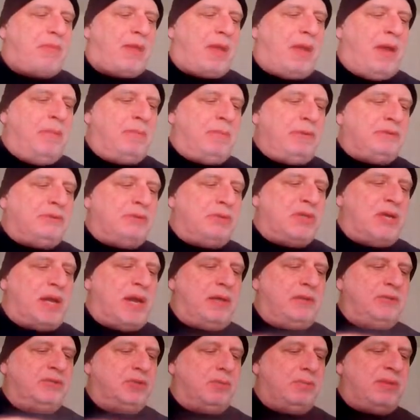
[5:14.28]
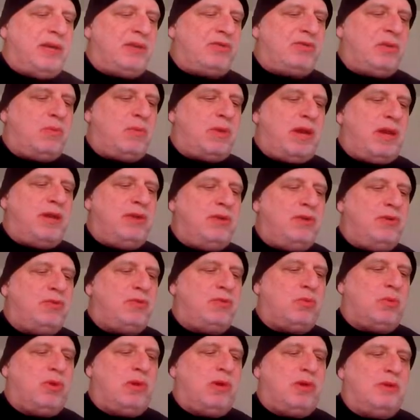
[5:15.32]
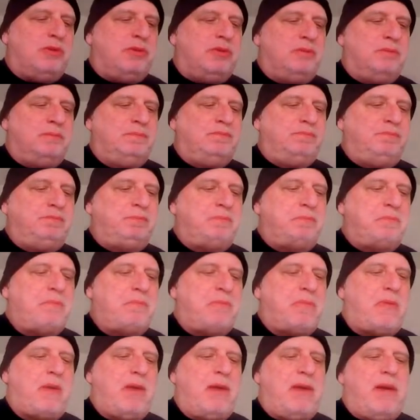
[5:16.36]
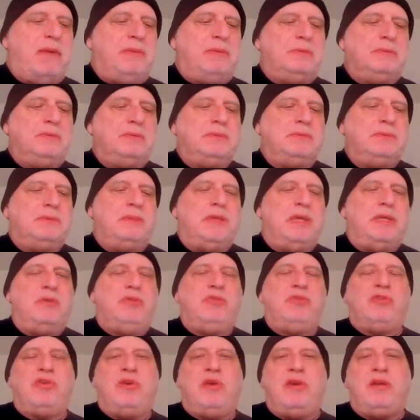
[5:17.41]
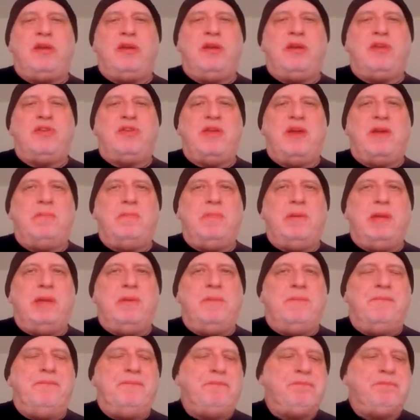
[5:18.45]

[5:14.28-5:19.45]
And then you got it. So basically what I used was, I used turkey instead of meat.